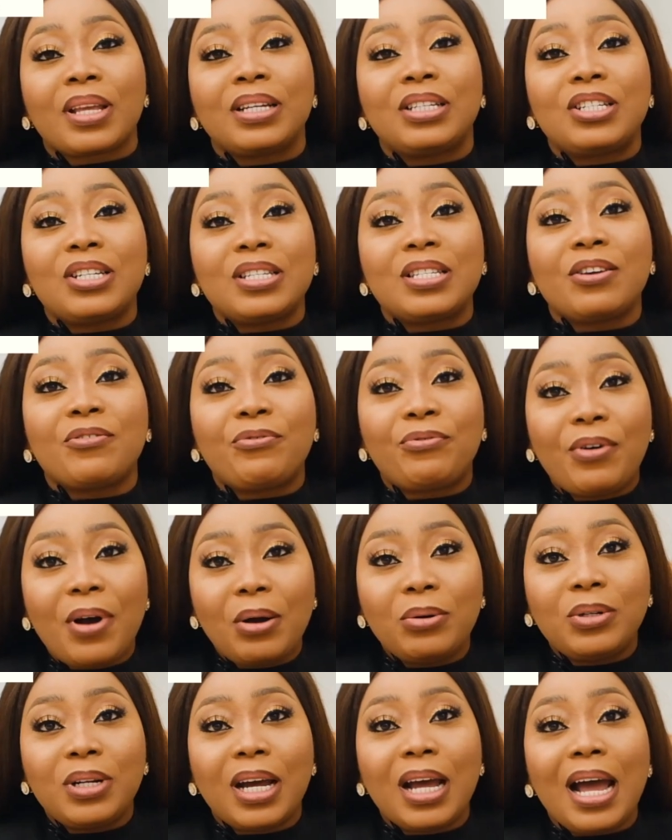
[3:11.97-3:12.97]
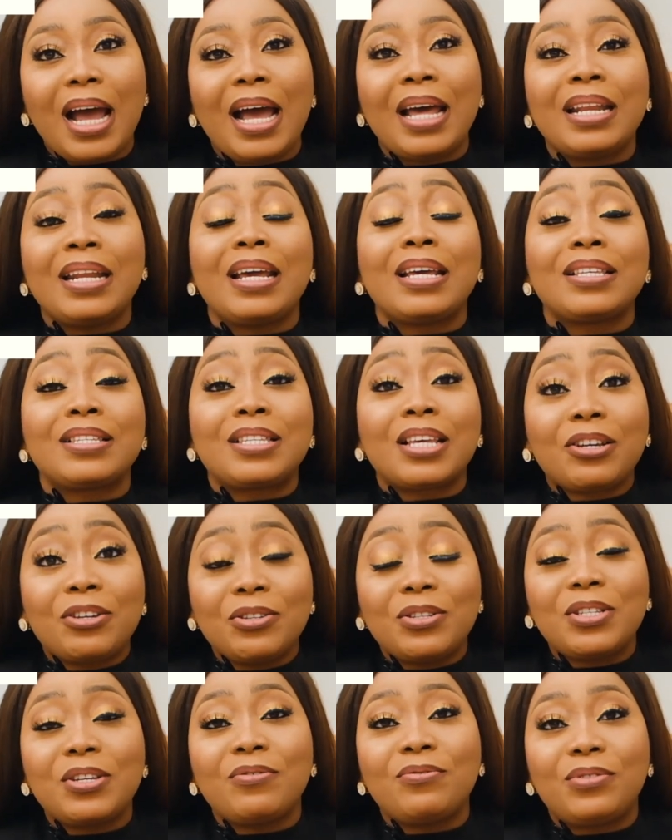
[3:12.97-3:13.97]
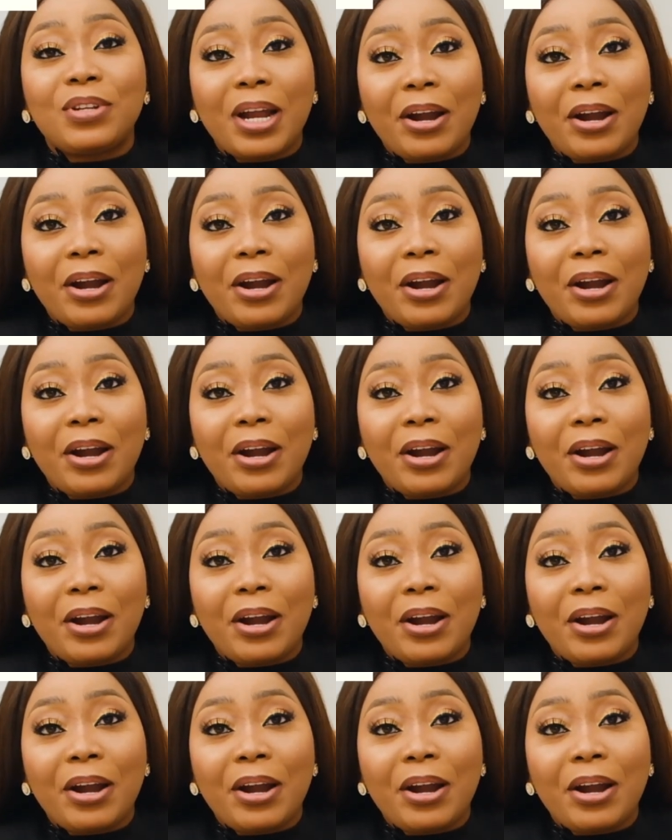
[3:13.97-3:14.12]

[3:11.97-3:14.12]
She's a founder and executive